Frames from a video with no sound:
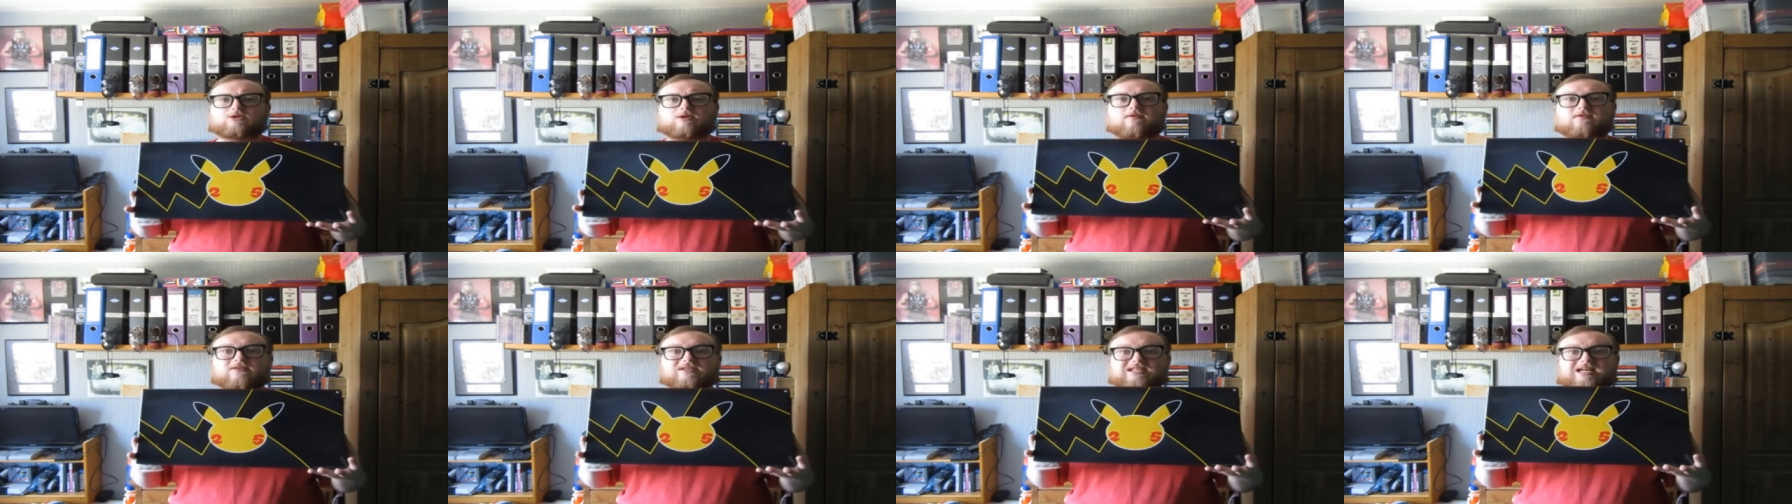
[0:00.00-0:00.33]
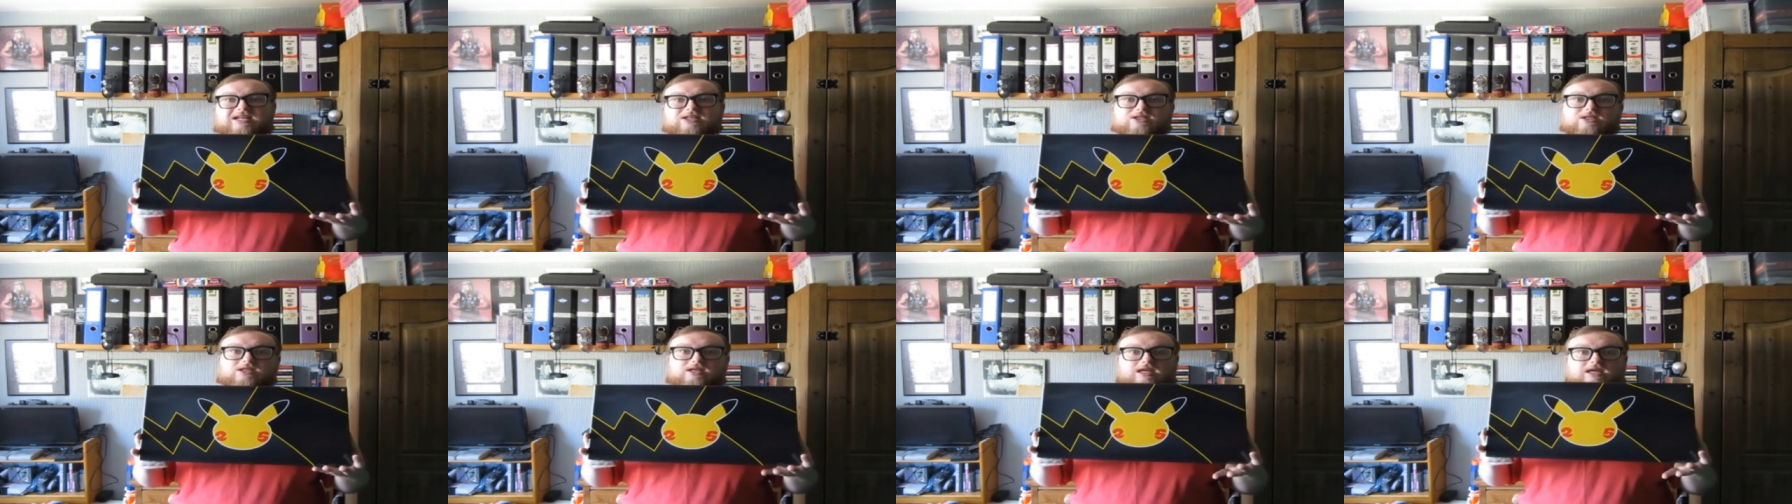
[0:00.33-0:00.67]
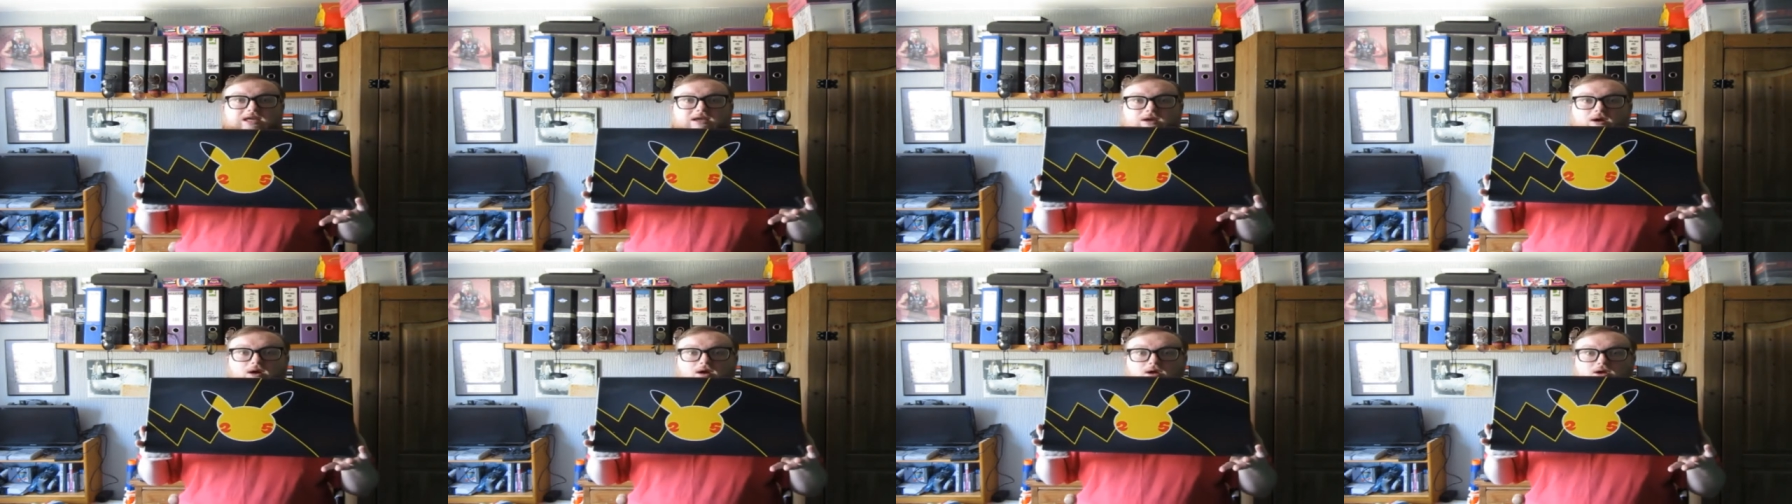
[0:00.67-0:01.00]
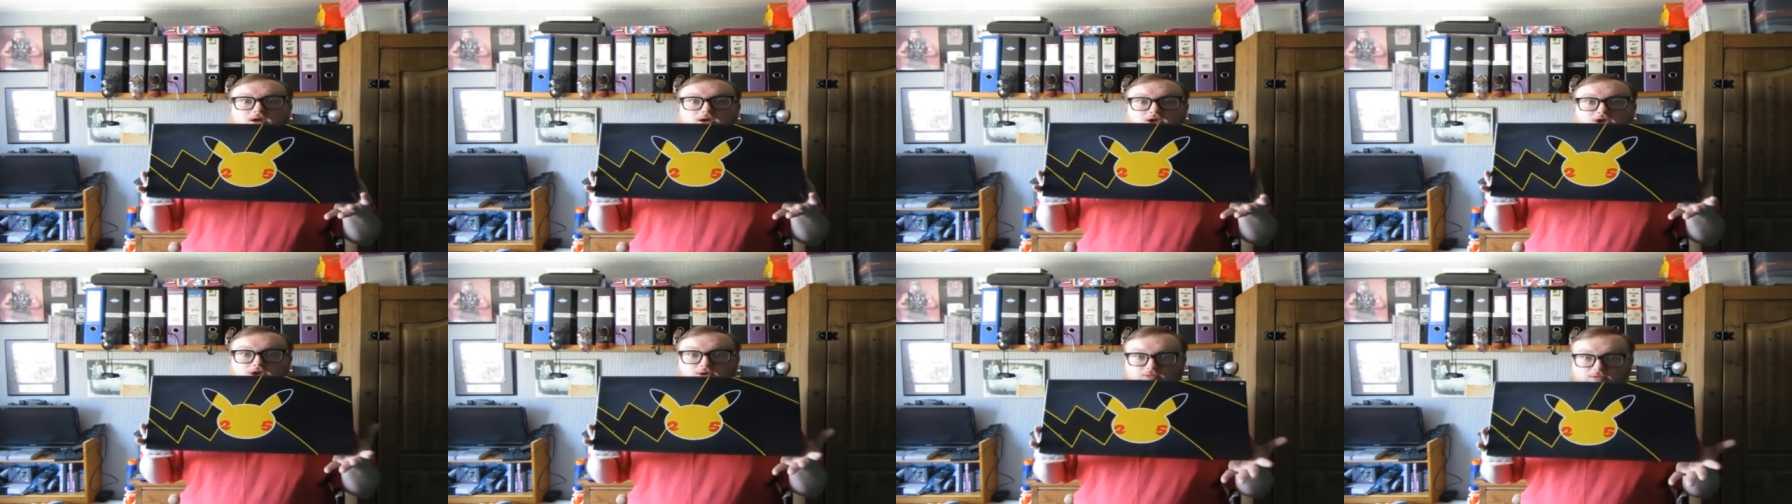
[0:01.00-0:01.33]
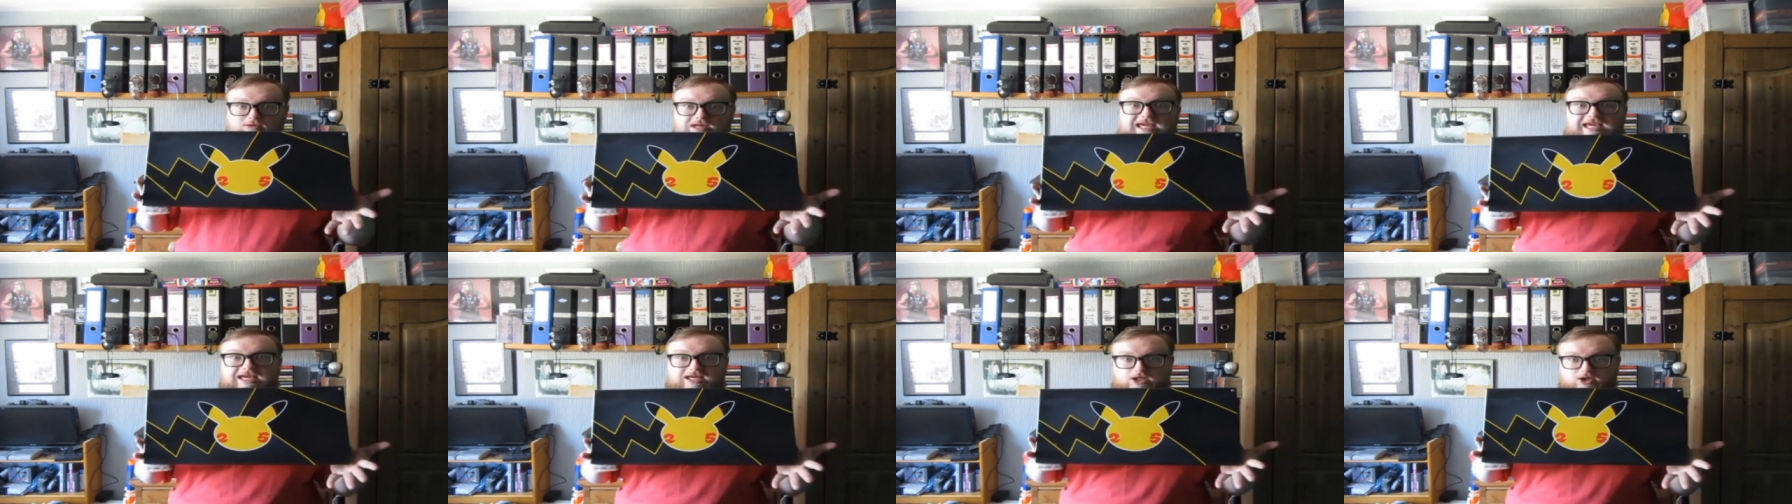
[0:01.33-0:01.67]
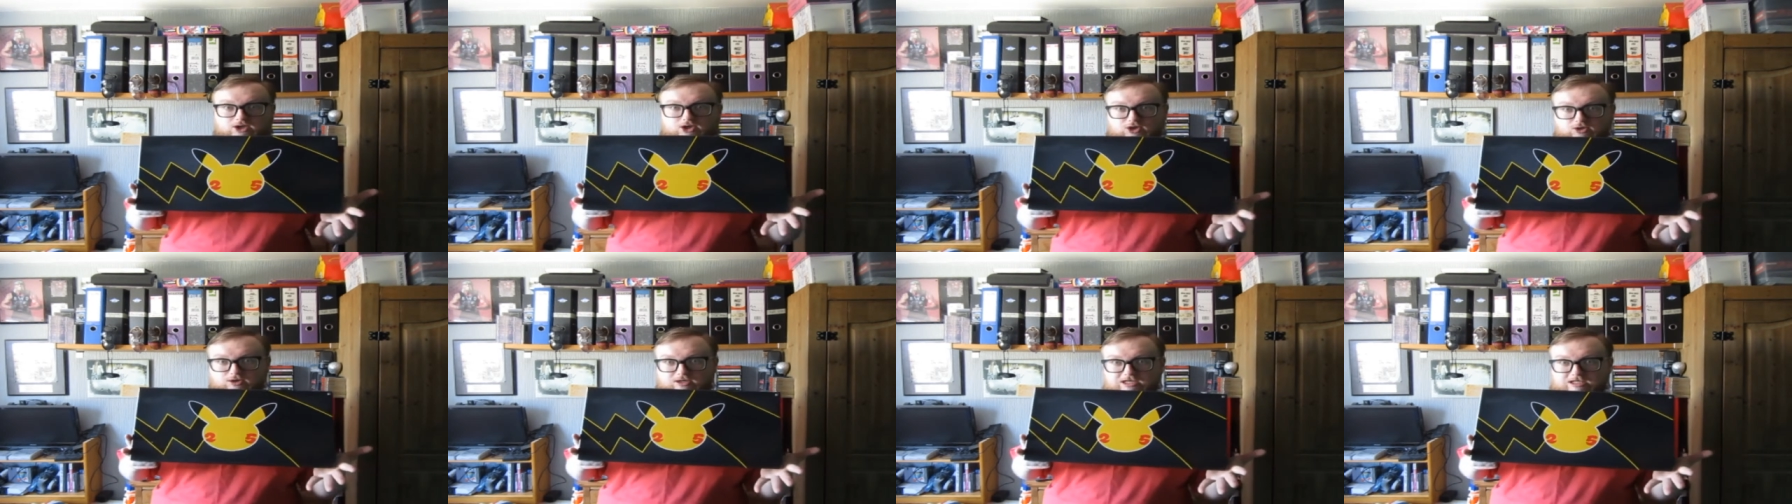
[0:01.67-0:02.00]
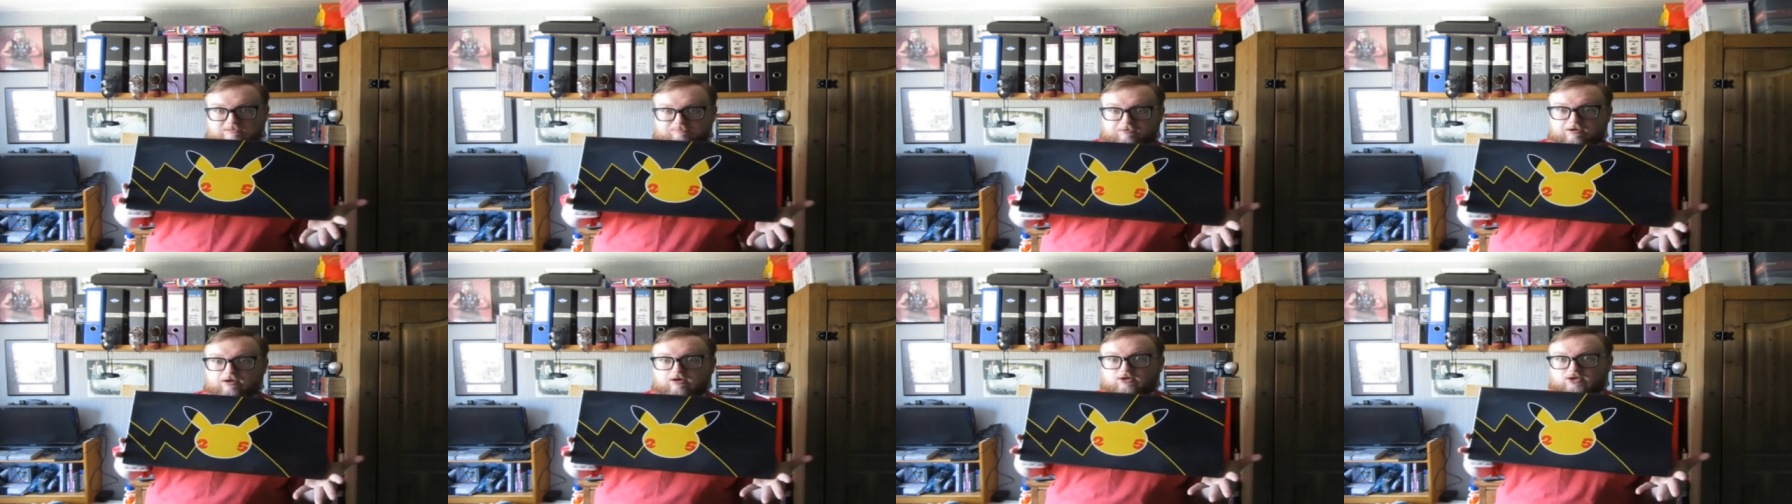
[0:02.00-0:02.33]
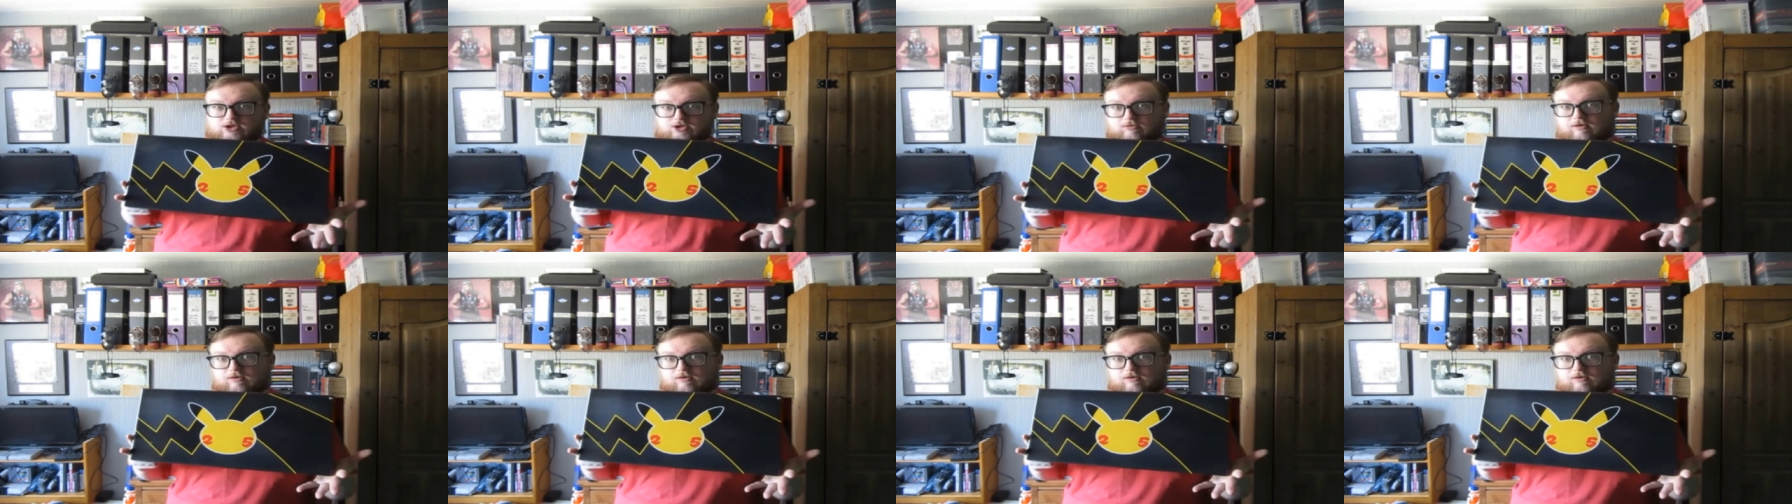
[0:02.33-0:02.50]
stuff is actually unique to this box.